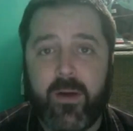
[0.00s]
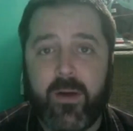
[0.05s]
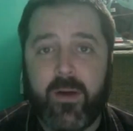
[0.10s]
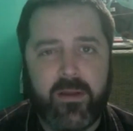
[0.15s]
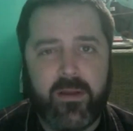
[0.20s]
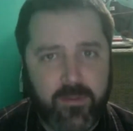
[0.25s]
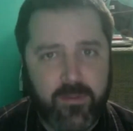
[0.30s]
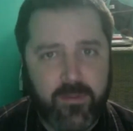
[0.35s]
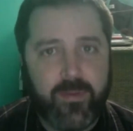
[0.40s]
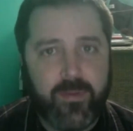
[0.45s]

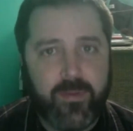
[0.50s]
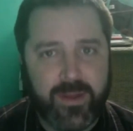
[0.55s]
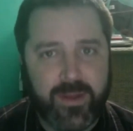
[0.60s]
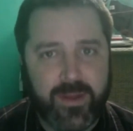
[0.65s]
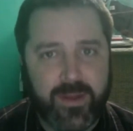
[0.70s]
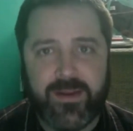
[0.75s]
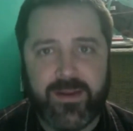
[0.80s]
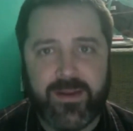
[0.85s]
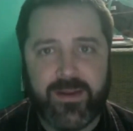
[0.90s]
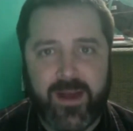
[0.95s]
you're really in
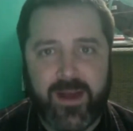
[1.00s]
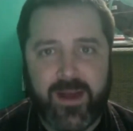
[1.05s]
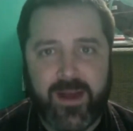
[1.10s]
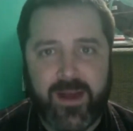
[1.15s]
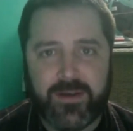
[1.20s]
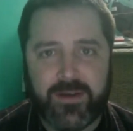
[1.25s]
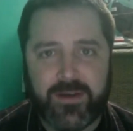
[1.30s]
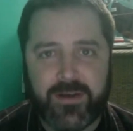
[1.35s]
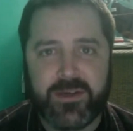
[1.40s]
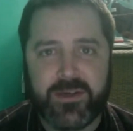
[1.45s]
denial
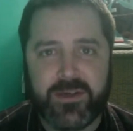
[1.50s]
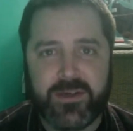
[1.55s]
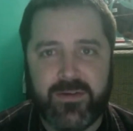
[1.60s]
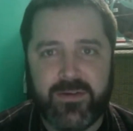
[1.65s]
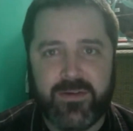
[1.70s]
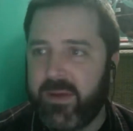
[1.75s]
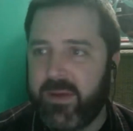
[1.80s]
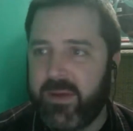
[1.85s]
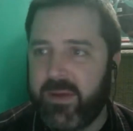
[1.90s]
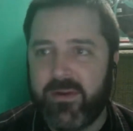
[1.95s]
aren't you you
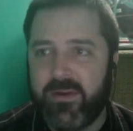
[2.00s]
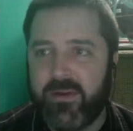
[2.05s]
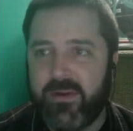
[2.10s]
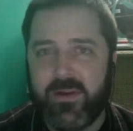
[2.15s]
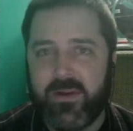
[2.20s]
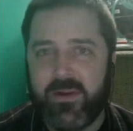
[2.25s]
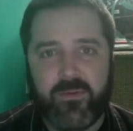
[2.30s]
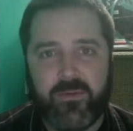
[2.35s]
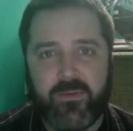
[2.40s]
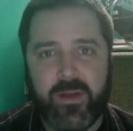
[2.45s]
maybe don't
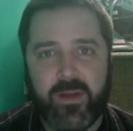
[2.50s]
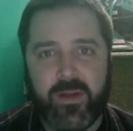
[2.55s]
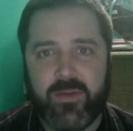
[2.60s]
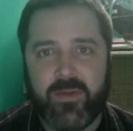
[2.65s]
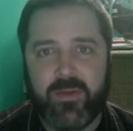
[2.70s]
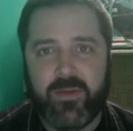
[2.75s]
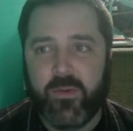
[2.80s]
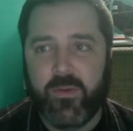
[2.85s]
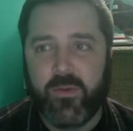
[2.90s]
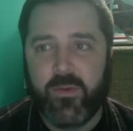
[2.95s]
even realize
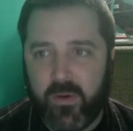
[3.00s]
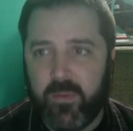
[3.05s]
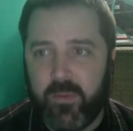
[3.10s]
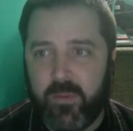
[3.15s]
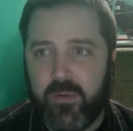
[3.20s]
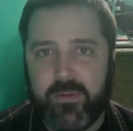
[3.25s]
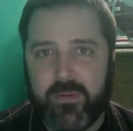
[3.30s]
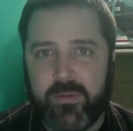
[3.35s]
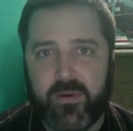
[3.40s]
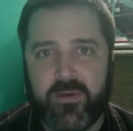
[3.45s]
what a horrible
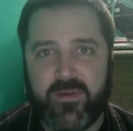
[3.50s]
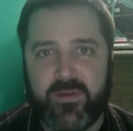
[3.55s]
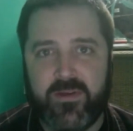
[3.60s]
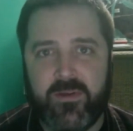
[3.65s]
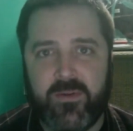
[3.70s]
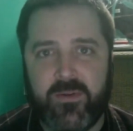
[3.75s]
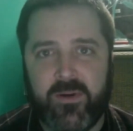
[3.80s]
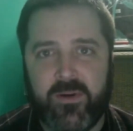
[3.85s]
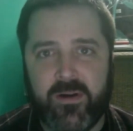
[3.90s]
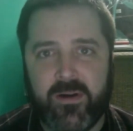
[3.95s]
person
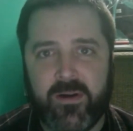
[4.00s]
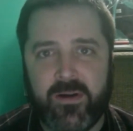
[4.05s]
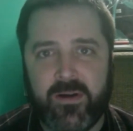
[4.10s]
you are